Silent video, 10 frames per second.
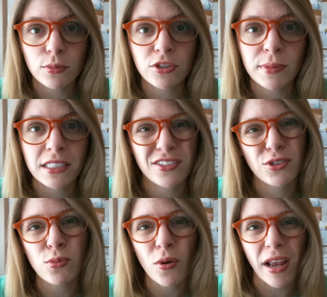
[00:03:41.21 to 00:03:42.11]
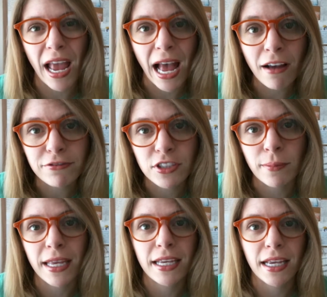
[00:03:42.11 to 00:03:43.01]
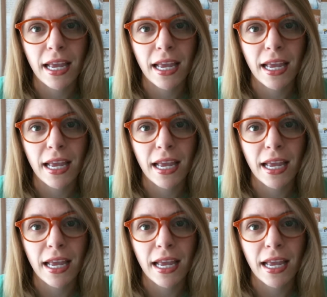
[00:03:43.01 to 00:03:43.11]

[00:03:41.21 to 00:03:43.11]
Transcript: which means you won't have to make